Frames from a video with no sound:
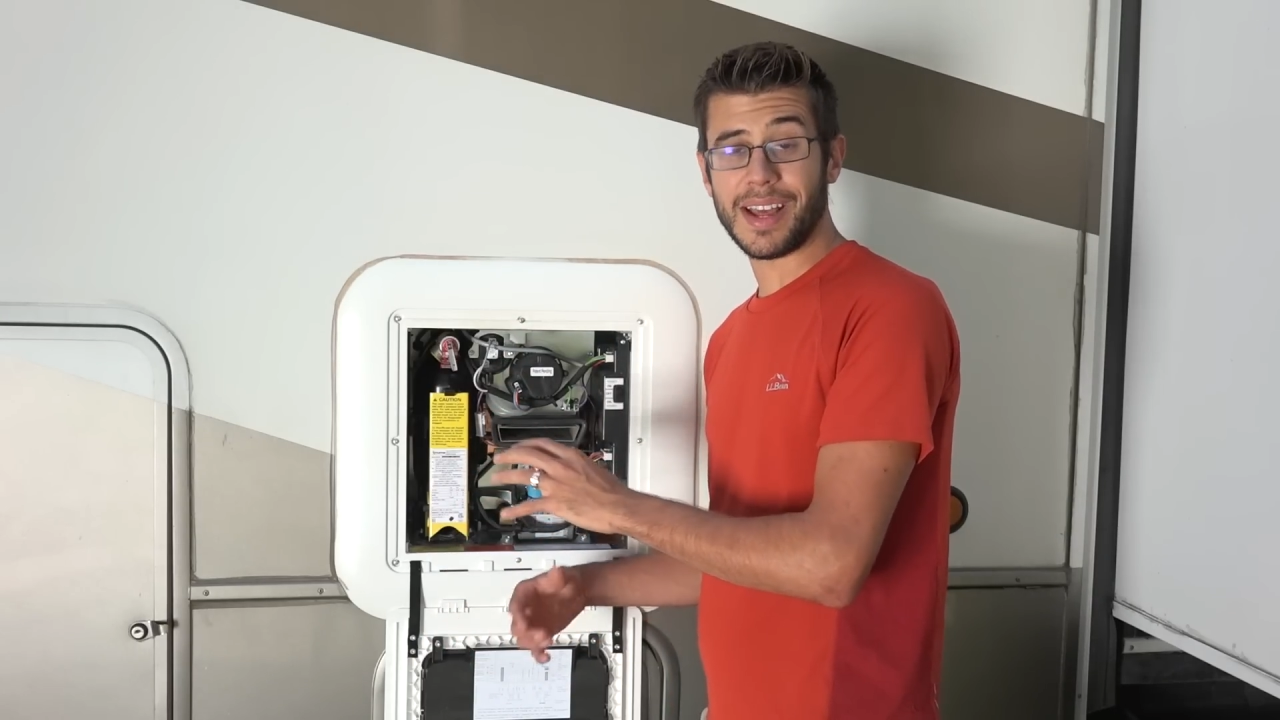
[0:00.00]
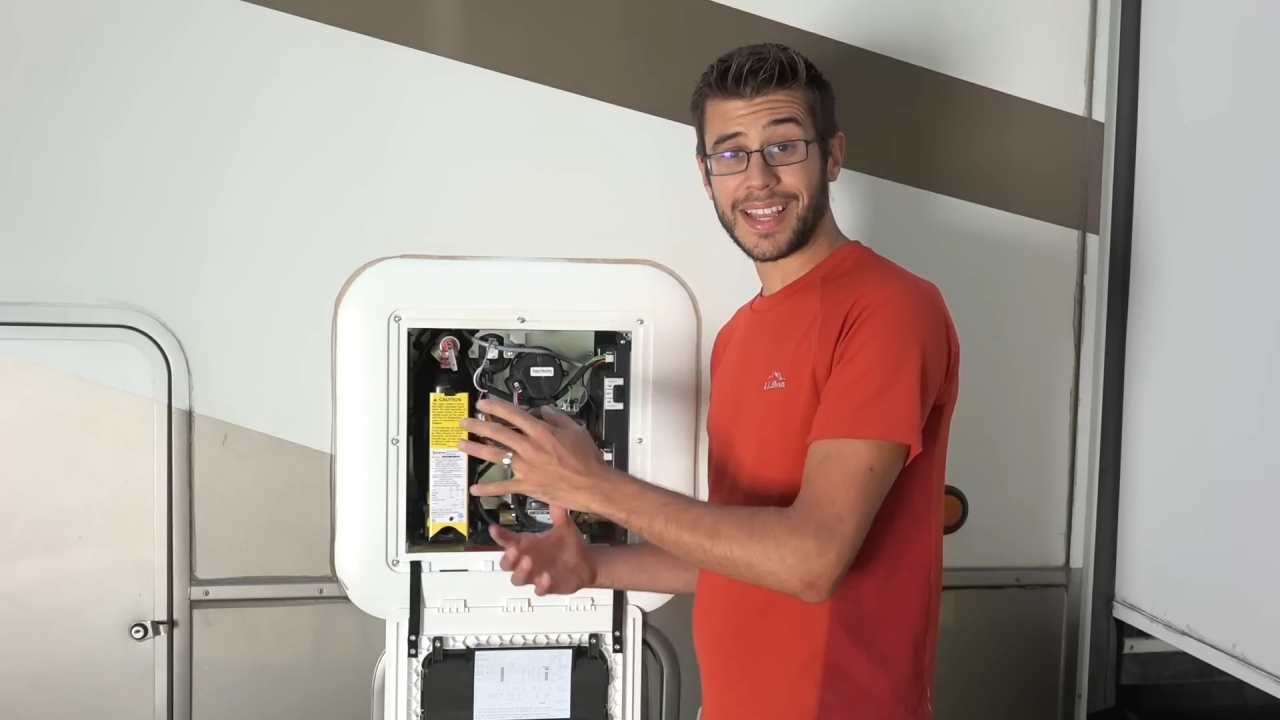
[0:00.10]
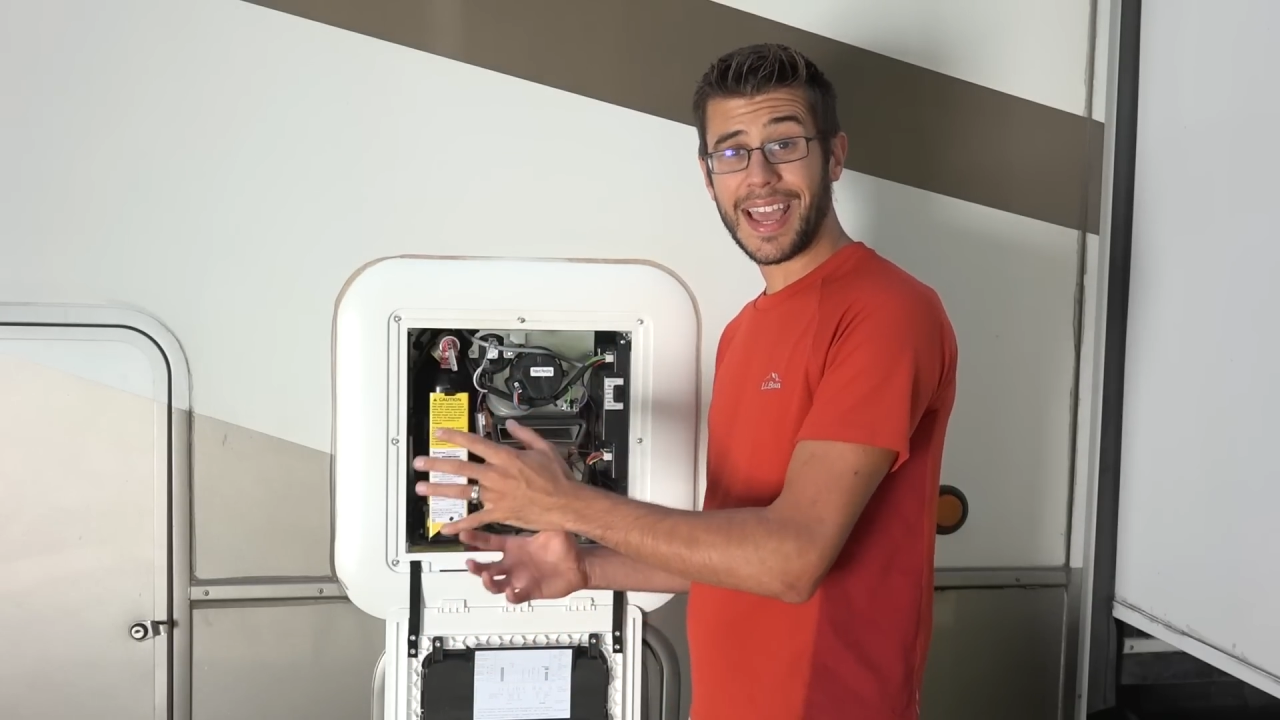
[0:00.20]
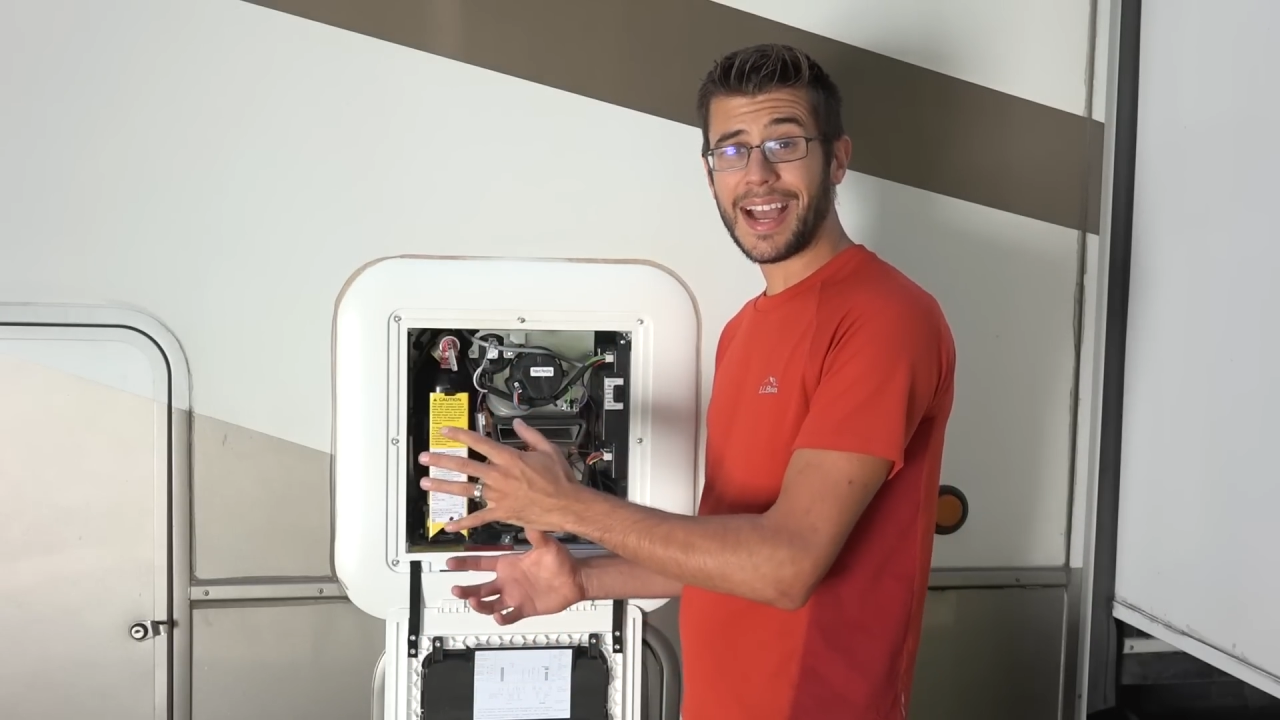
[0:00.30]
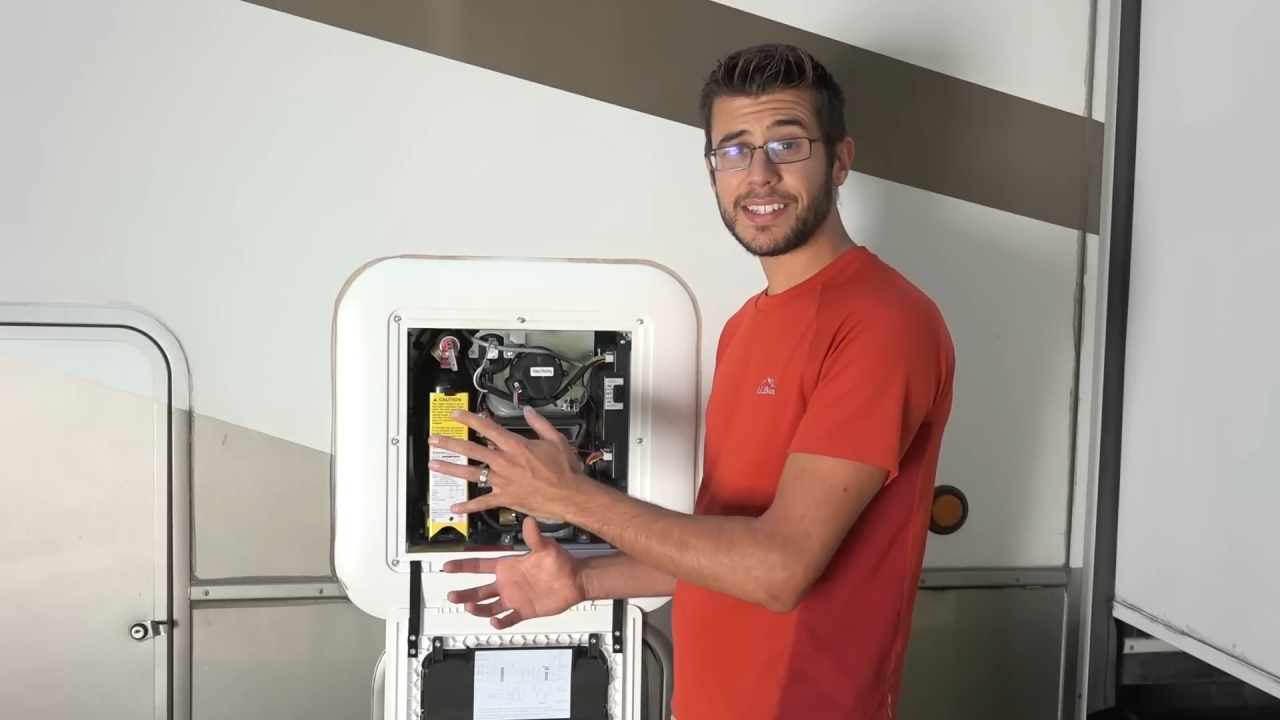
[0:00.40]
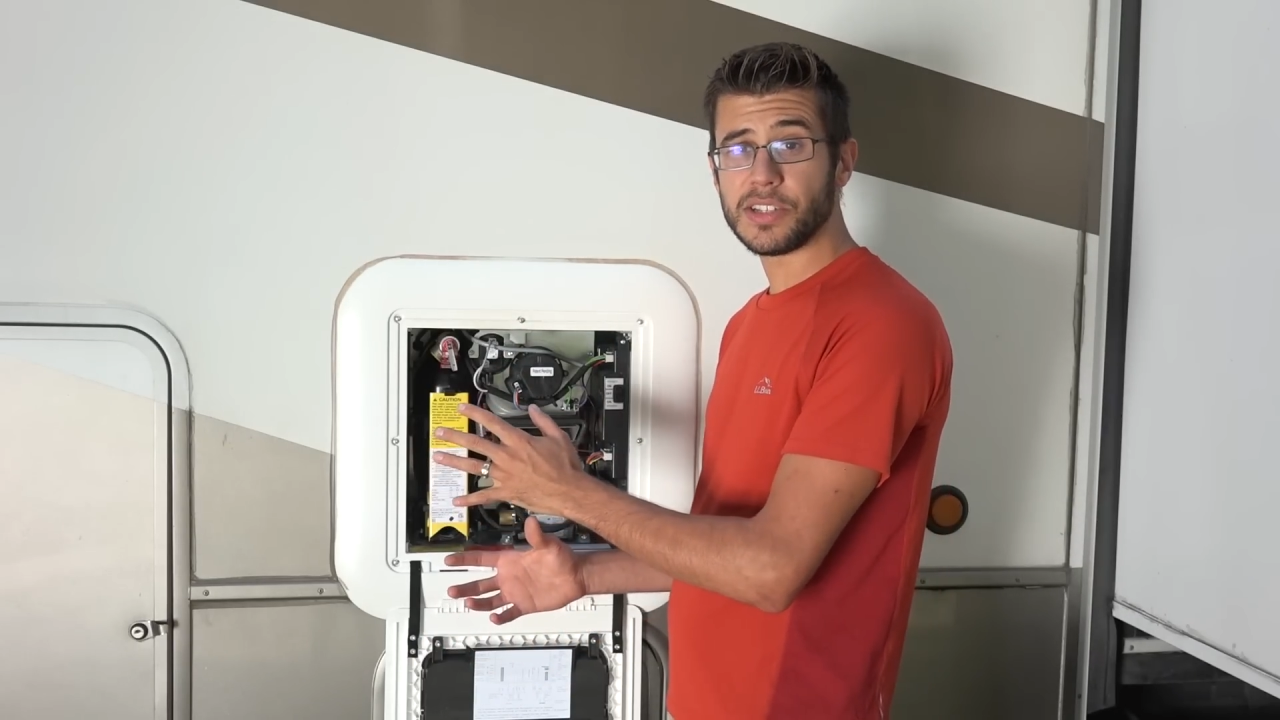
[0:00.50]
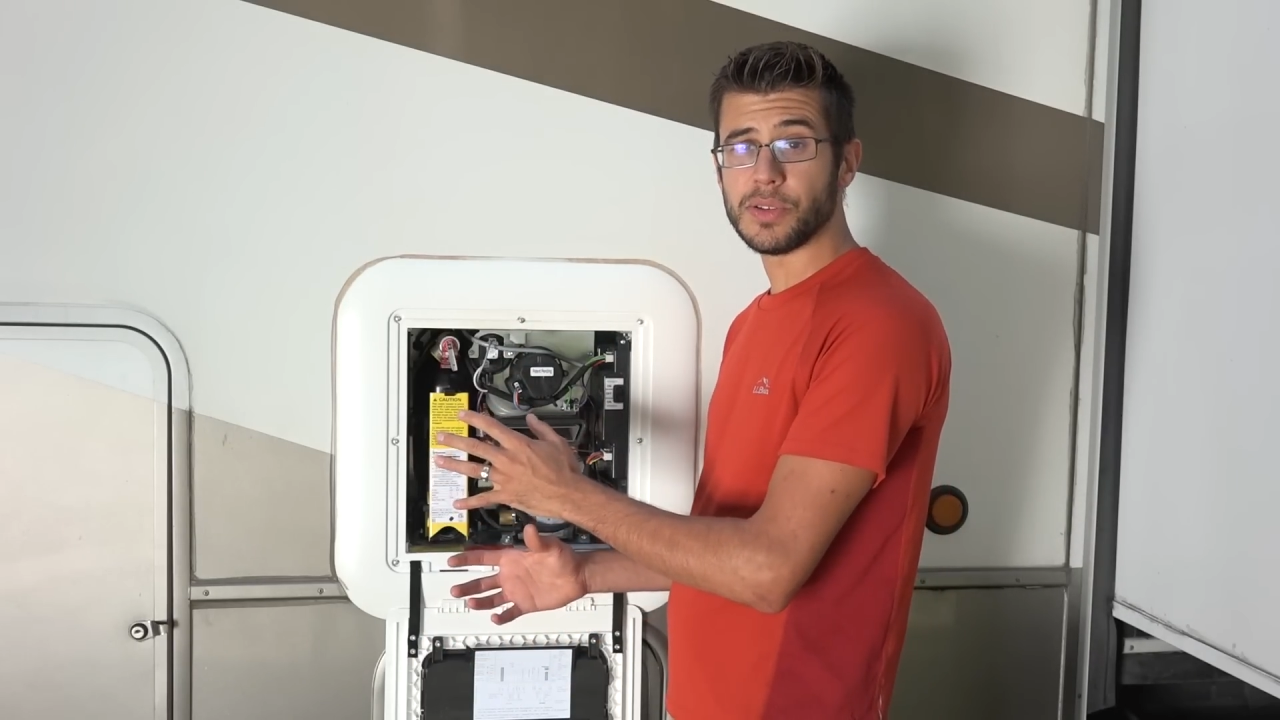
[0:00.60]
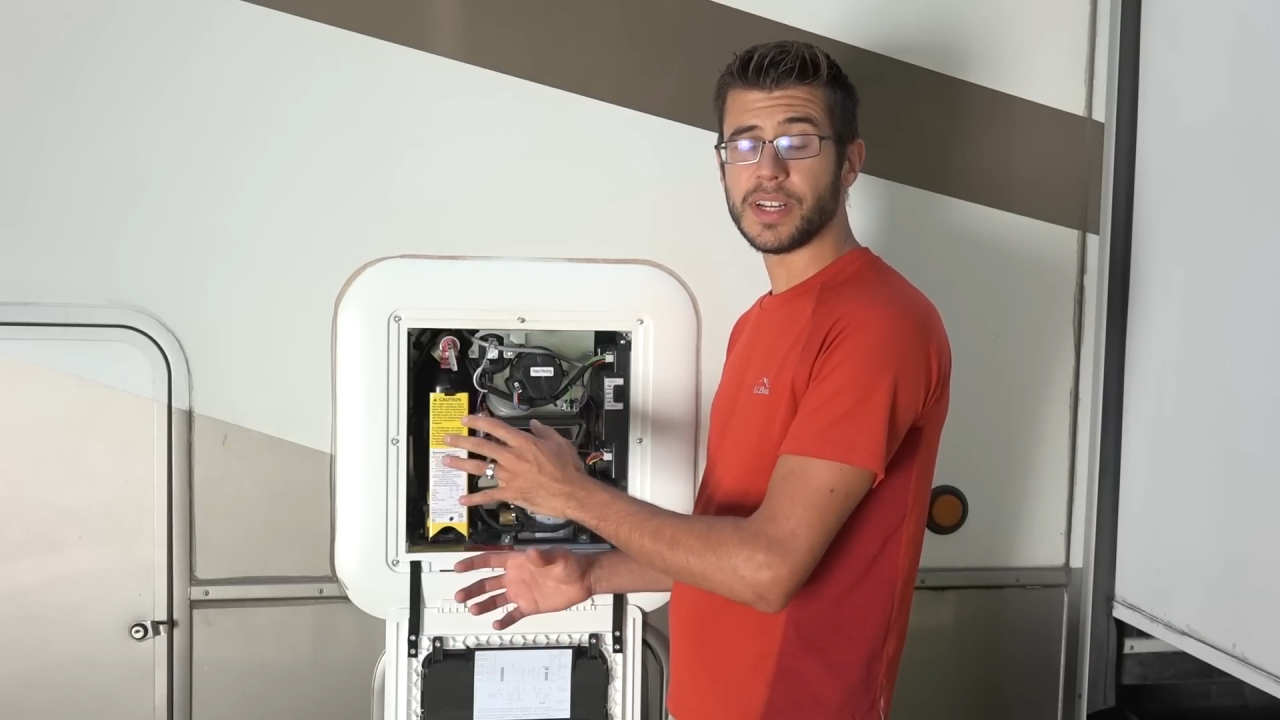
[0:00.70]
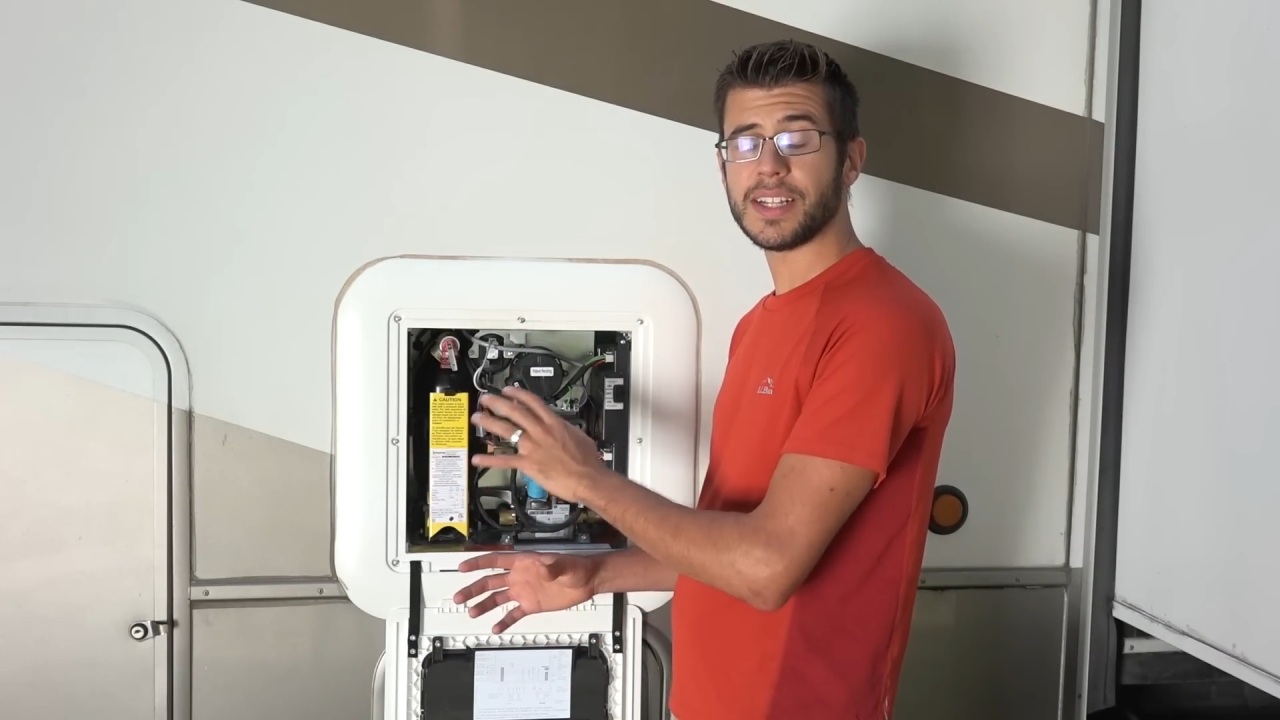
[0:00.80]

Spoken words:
a gas unit.